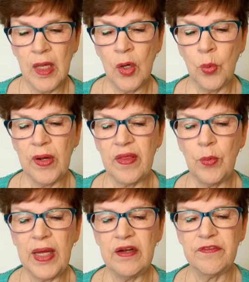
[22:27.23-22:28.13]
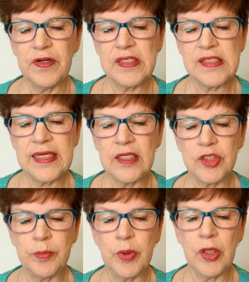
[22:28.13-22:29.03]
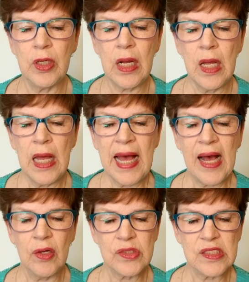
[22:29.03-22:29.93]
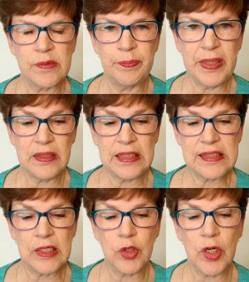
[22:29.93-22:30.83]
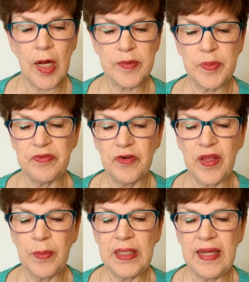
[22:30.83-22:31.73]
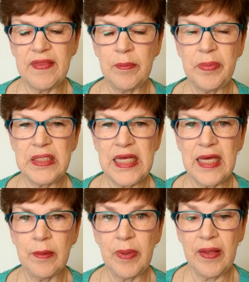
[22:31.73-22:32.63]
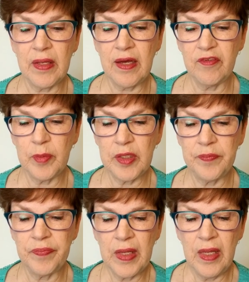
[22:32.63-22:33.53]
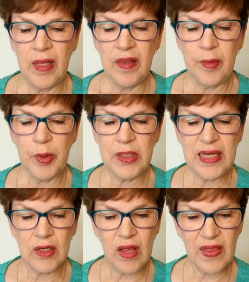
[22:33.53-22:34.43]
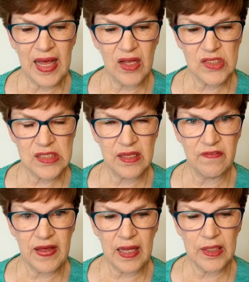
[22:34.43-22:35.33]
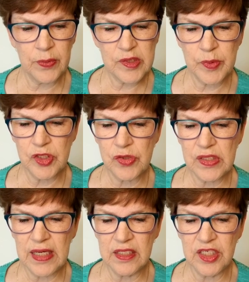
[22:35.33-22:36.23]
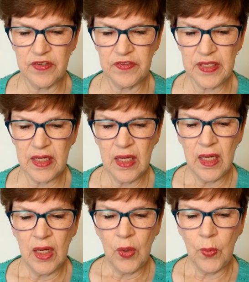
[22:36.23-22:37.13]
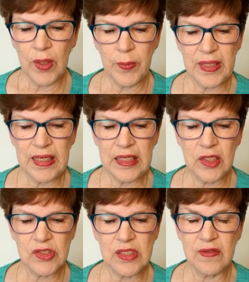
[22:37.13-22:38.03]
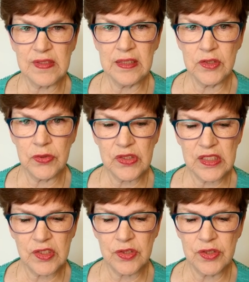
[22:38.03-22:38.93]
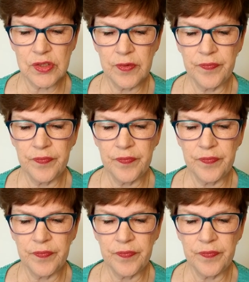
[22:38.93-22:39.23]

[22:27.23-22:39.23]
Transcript: where they waited for his signal to burn houses, buildings, and crops before they would let them be taken by the government. They burned down all the houses in the valley, whispered Susanna tearfully. What are we getting ourselves into, sisters?